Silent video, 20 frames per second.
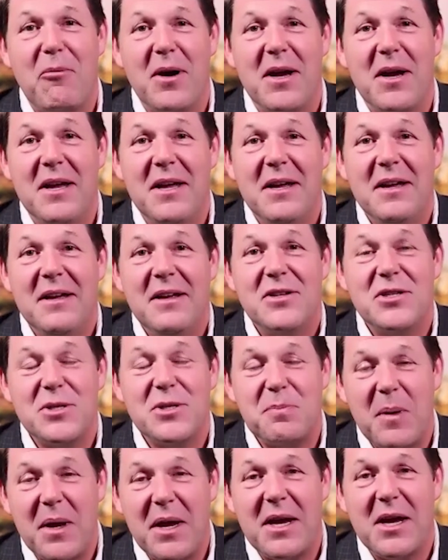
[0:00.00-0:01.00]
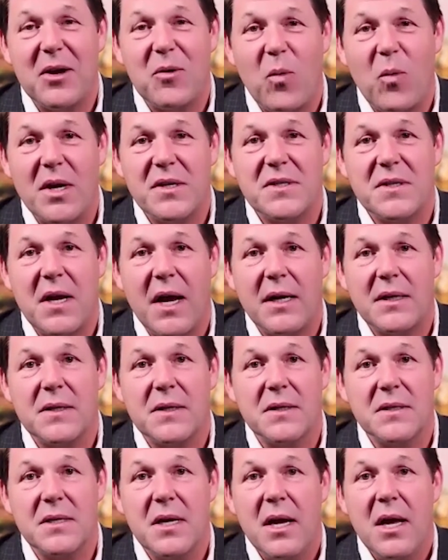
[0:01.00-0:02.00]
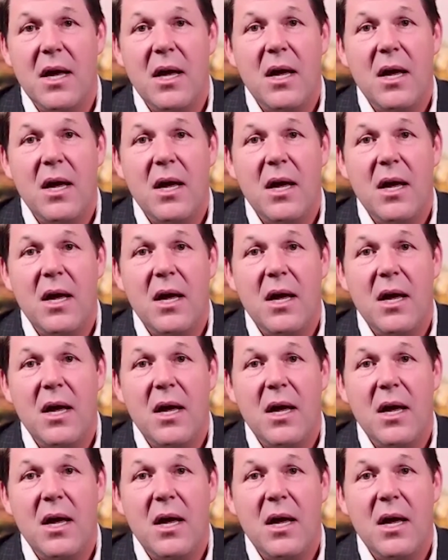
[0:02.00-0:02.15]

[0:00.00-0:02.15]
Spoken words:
we speak in West Texas.